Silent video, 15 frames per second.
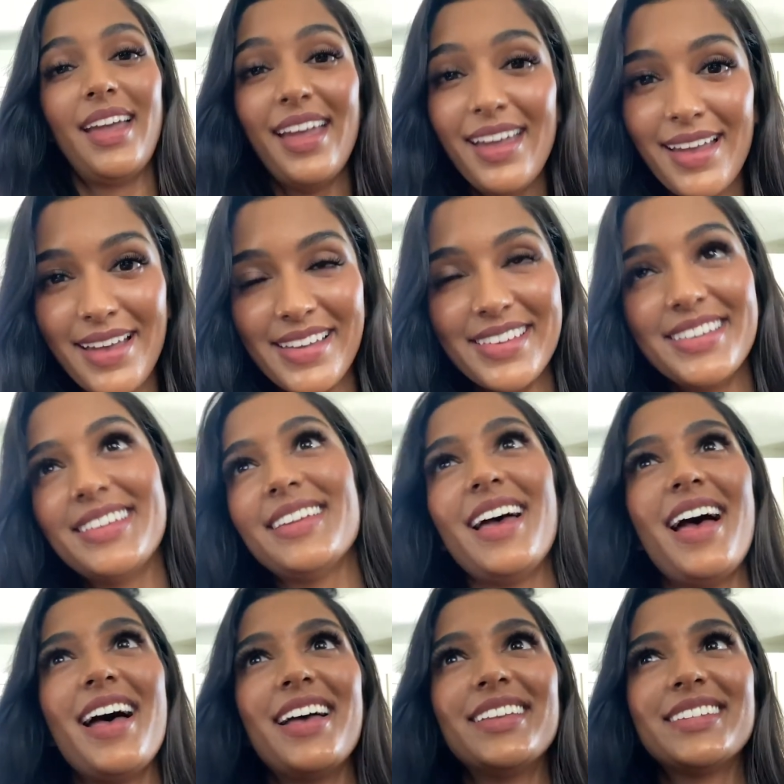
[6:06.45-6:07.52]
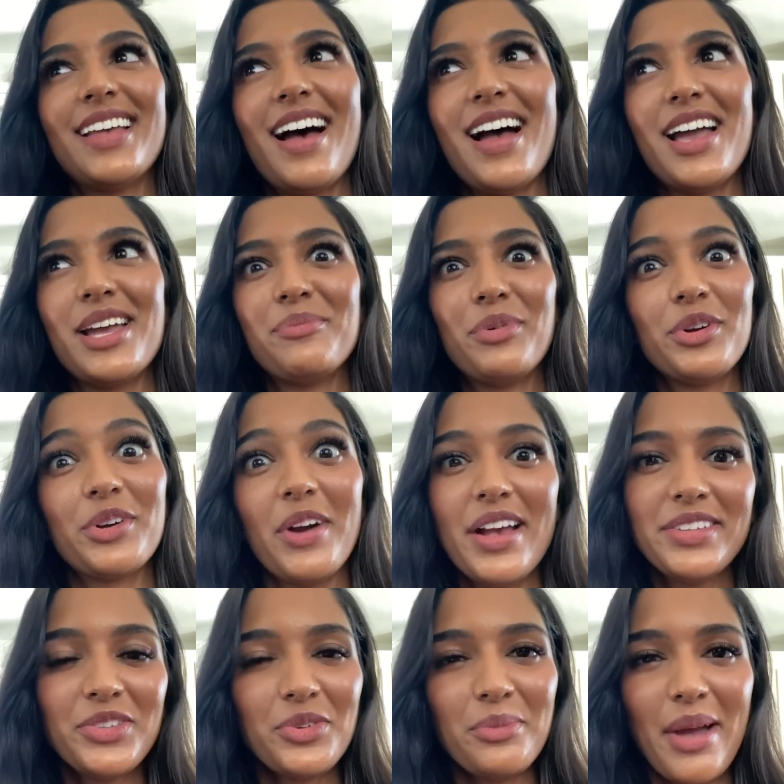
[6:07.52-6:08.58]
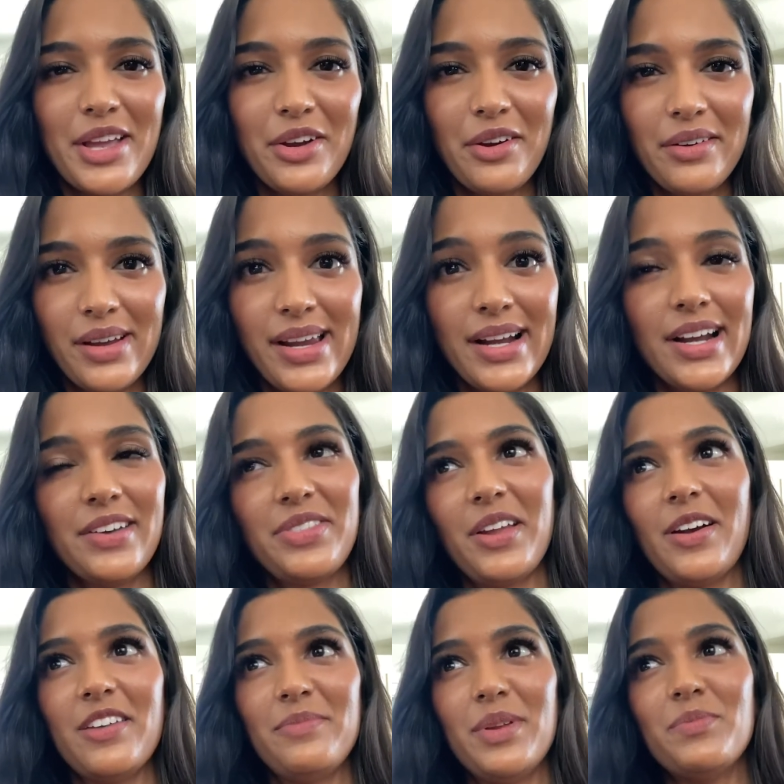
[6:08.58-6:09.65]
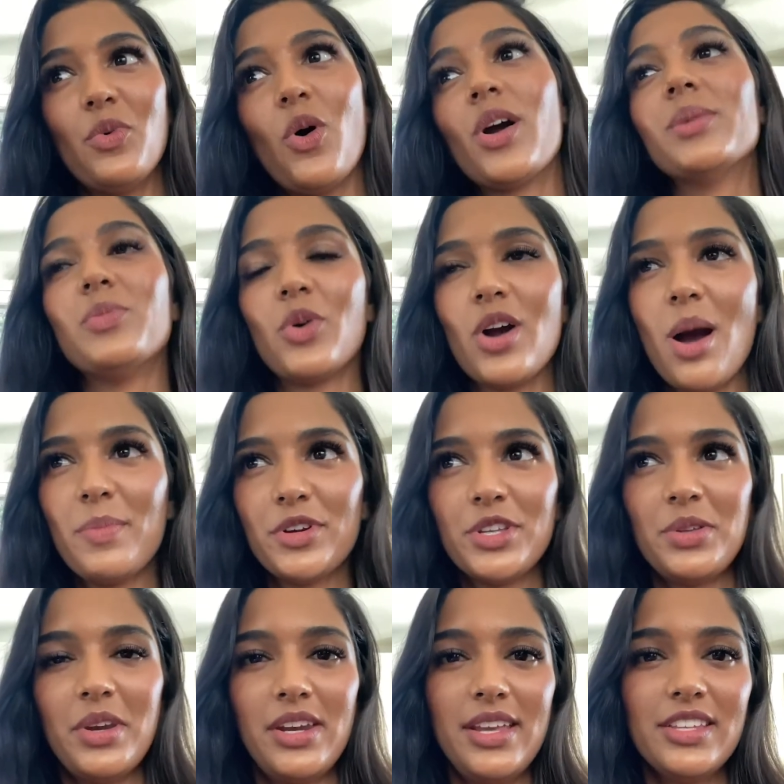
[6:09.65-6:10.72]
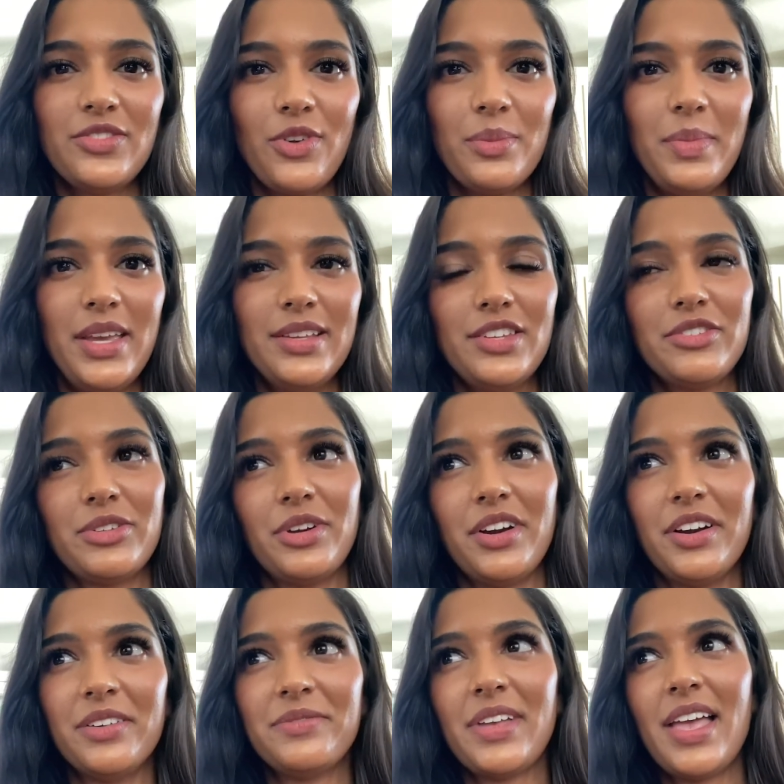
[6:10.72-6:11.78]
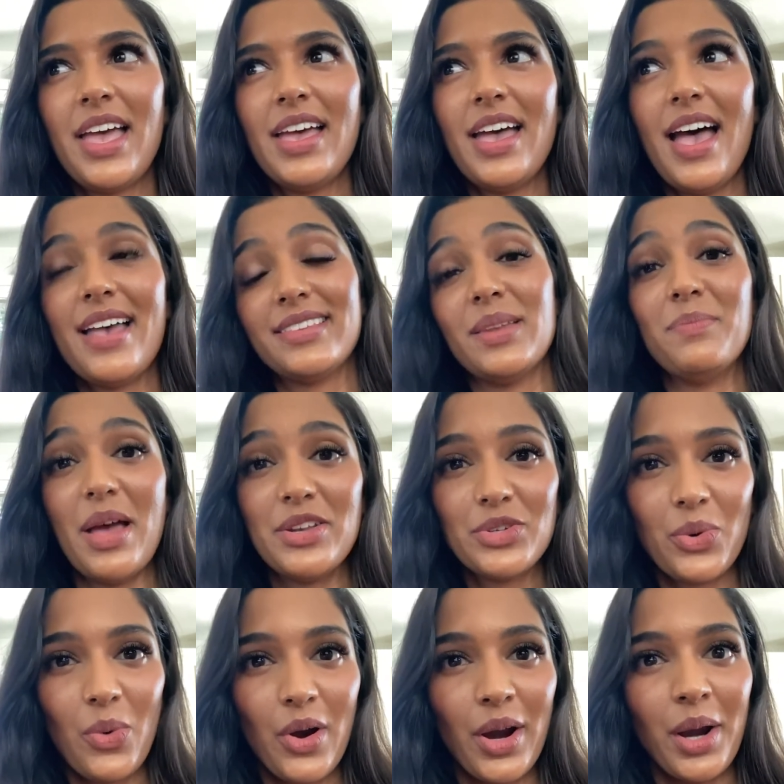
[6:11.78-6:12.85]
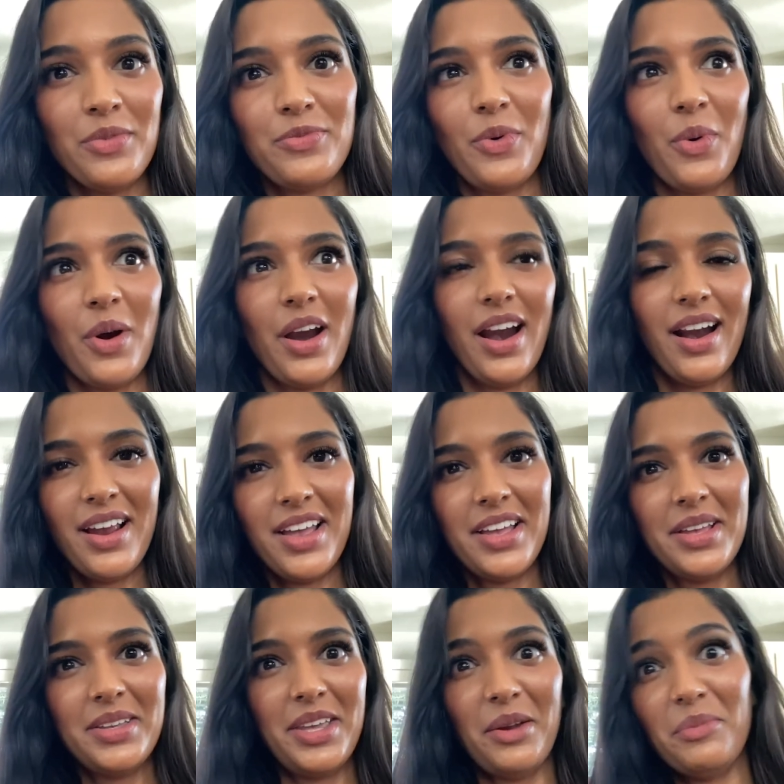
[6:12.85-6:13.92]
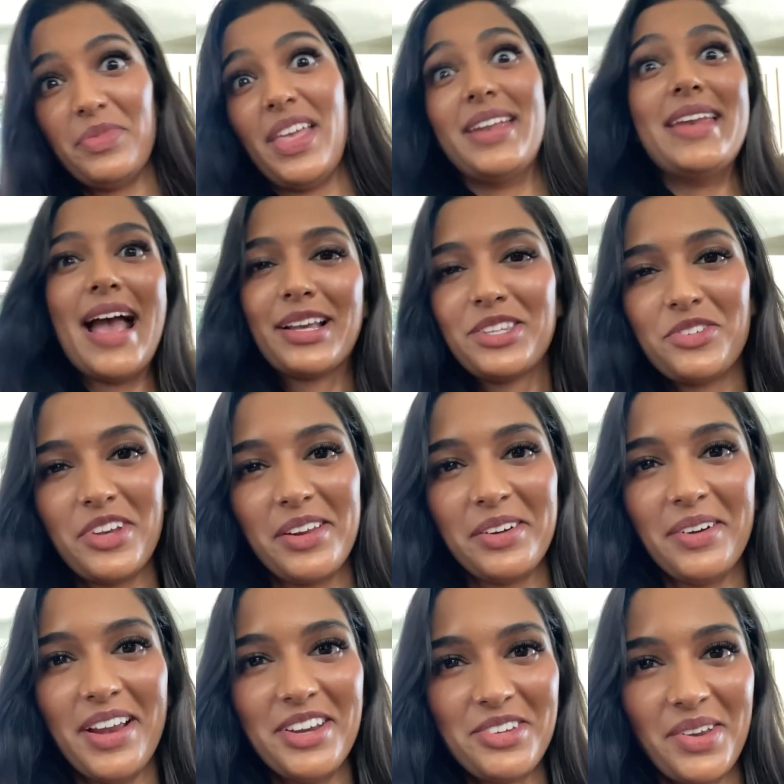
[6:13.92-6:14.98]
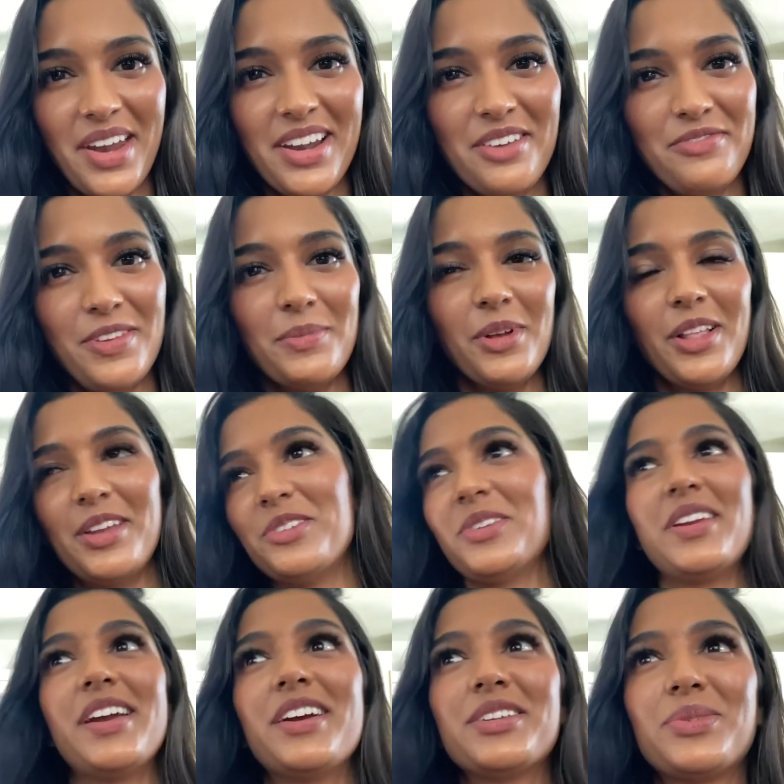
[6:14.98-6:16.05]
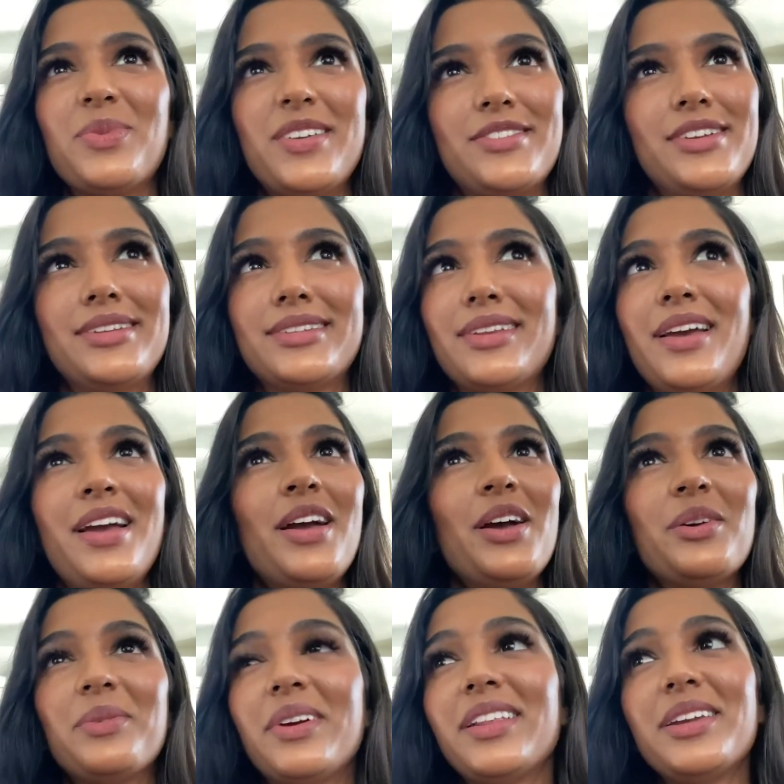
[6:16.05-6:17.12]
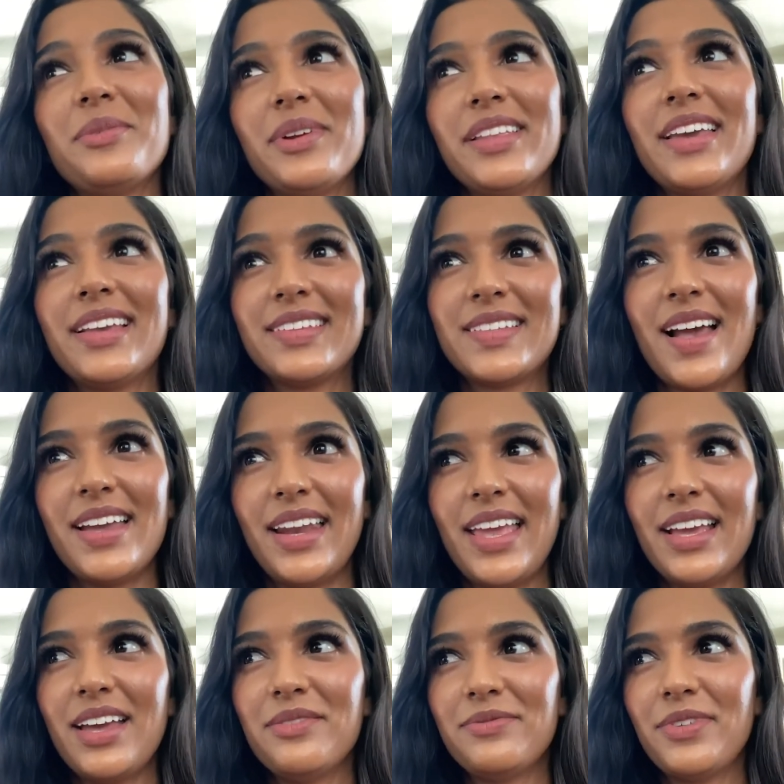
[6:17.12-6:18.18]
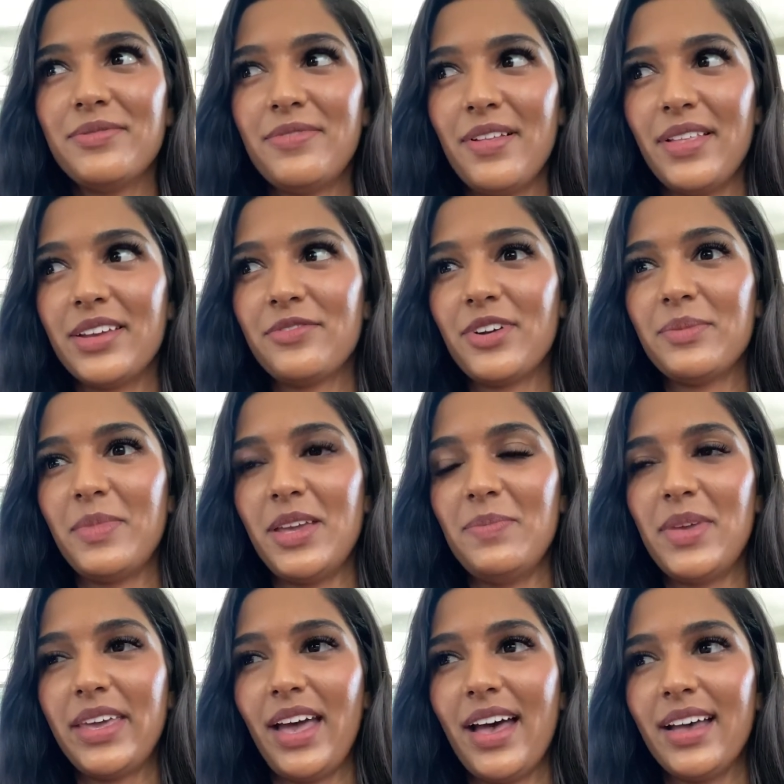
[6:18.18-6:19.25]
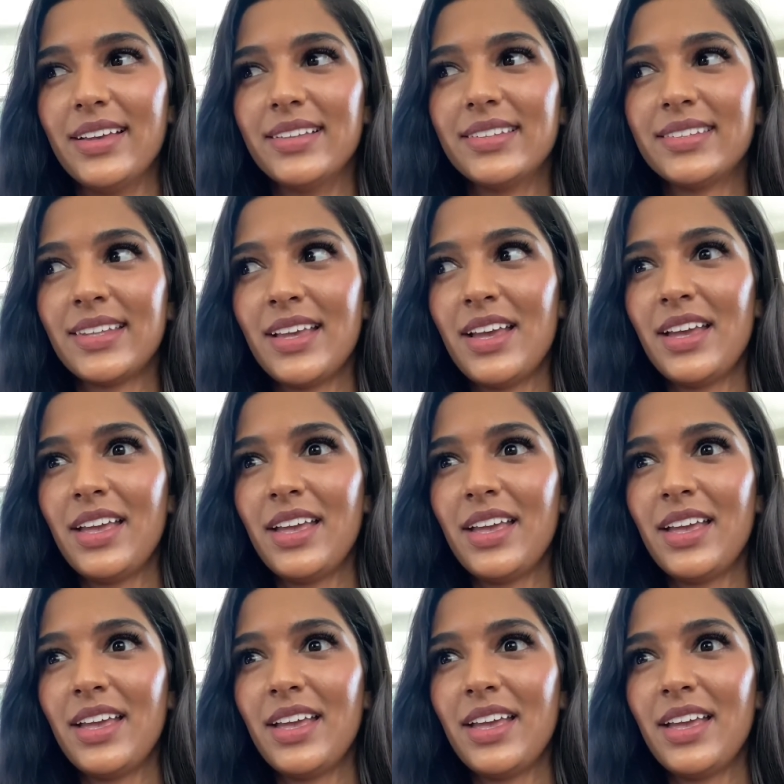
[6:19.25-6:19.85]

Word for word: And as I progress through my career, there have been more and more opportunities for me to serve as a mentor for, you know, the next generation of female engineers, which is really, really exciting and fulfilling for me because,